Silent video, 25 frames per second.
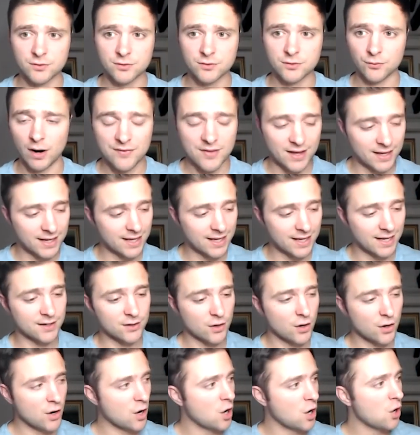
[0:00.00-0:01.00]
right, that
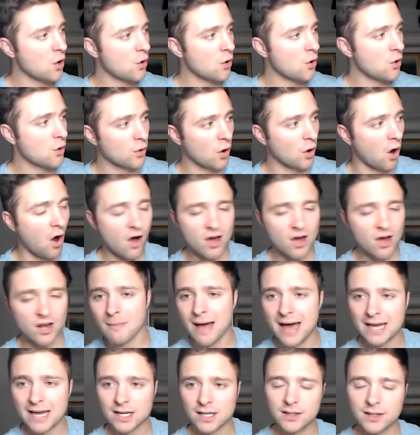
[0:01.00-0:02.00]
can
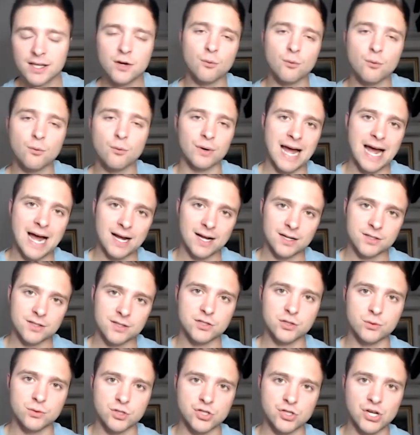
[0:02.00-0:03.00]
automatically react
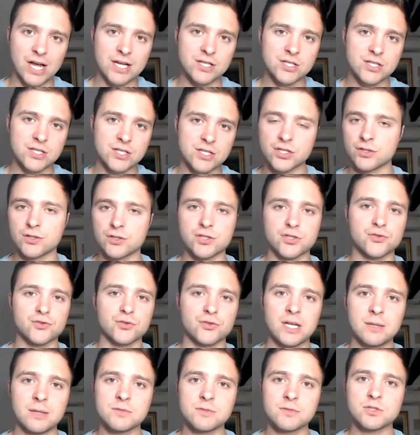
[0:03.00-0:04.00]
to changes in
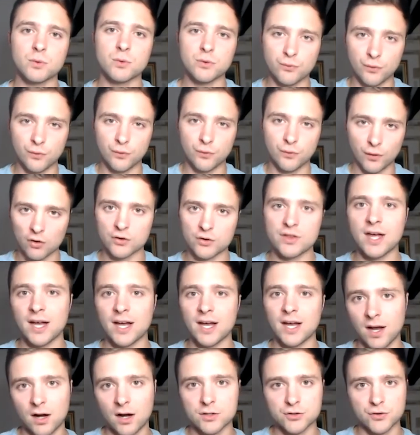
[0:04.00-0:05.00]
streams with regard to
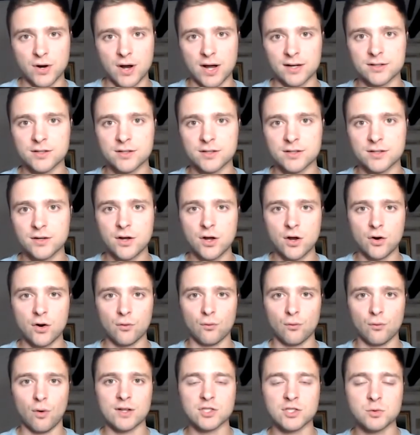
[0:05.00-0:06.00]
that contract, right?